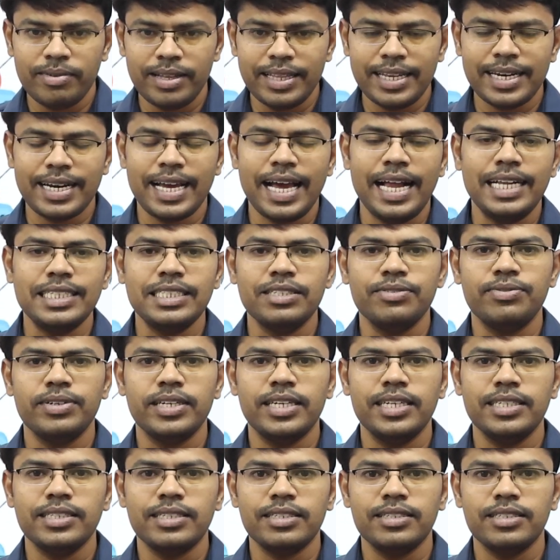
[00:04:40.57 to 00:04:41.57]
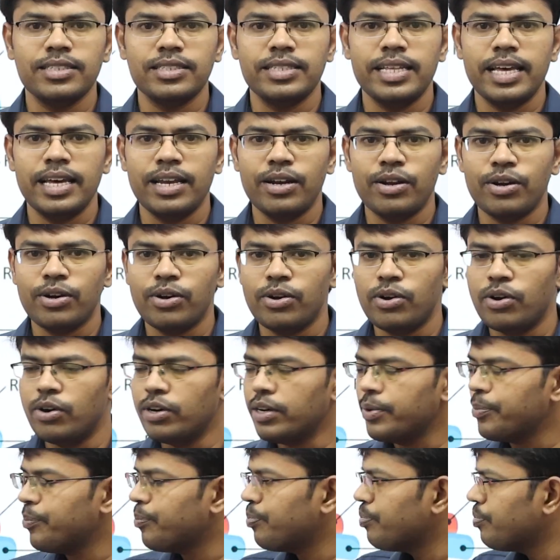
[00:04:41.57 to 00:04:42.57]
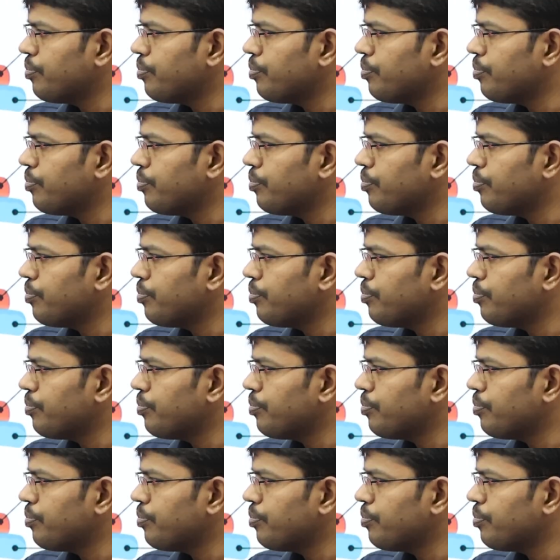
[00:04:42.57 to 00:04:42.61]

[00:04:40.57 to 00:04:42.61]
whether calcification is there or not,